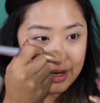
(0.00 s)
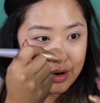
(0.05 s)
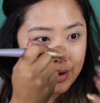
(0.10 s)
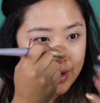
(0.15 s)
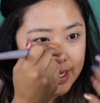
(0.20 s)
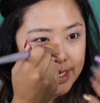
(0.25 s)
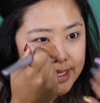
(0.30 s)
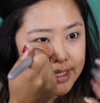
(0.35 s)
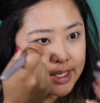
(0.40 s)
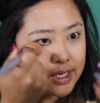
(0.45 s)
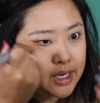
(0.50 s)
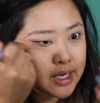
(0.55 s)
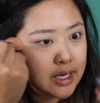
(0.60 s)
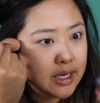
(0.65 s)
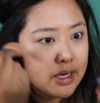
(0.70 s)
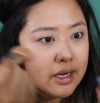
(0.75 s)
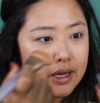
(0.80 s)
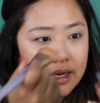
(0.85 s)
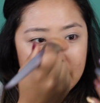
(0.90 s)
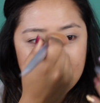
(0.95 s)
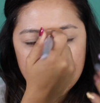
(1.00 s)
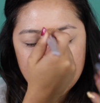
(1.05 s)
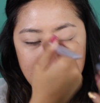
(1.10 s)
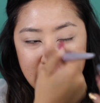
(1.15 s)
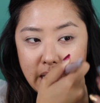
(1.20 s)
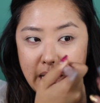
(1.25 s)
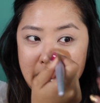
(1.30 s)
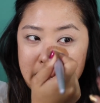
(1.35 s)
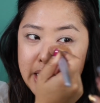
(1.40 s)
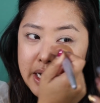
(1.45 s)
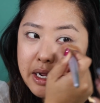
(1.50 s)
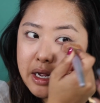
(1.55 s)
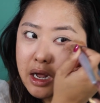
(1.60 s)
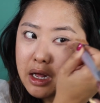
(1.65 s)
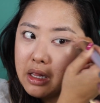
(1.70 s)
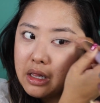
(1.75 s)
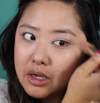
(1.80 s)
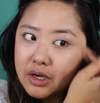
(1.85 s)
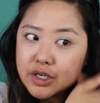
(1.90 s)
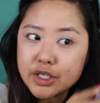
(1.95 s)
There isn't any
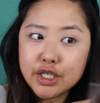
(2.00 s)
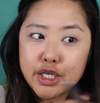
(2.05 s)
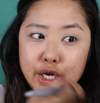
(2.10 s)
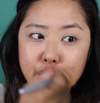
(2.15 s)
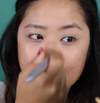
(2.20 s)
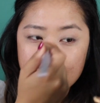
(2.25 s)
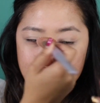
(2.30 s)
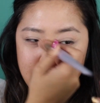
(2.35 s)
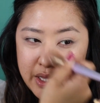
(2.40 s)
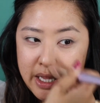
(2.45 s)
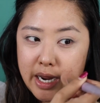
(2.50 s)
colors here